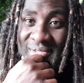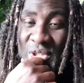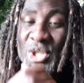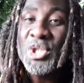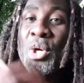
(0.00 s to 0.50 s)

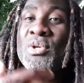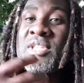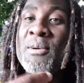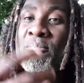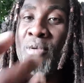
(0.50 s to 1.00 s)
Show
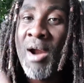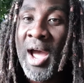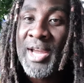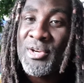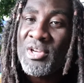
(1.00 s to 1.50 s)
some
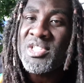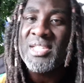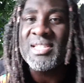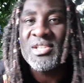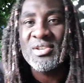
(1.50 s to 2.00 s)
pride, not
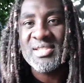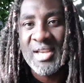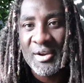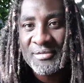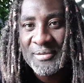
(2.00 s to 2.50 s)
just in
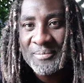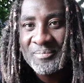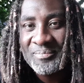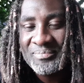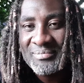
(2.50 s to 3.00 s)
yourself,
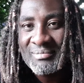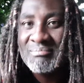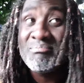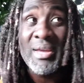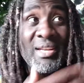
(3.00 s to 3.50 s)

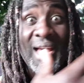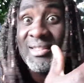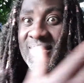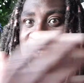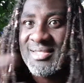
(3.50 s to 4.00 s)
but in
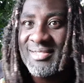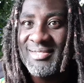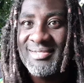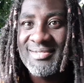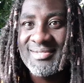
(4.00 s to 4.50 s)
others,
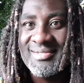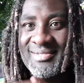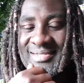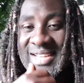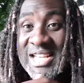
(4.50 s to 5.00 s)

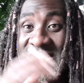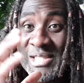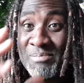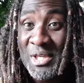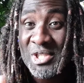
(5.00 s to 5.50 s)

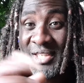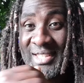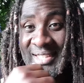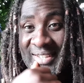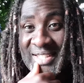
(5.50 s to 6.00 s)
especially
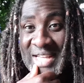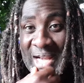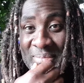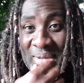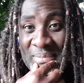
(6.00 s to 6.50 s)
in
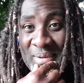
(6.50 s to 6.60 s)
young people.